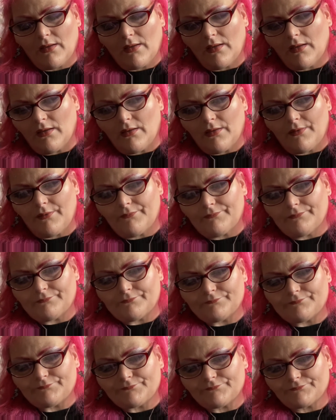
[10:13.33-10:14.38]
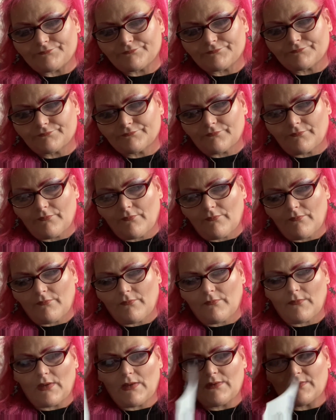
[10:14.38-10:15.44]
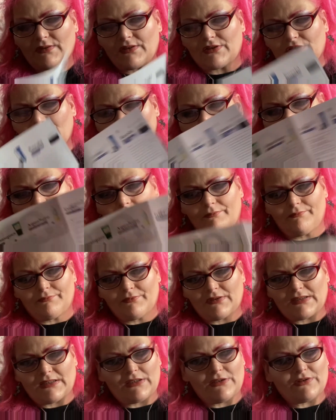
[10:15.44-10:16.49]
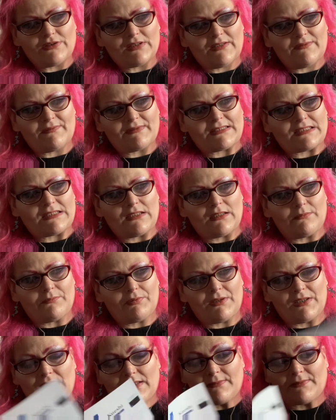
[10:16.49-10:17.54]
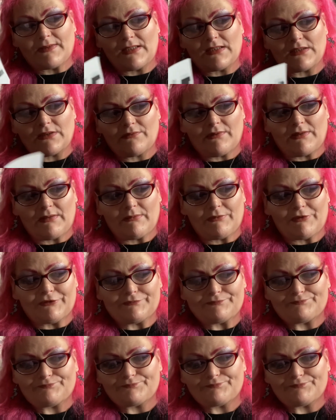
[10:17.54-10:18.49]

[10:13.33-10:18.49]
Which is a shame. Because they used to give us sneak peeks, but they don't anymore.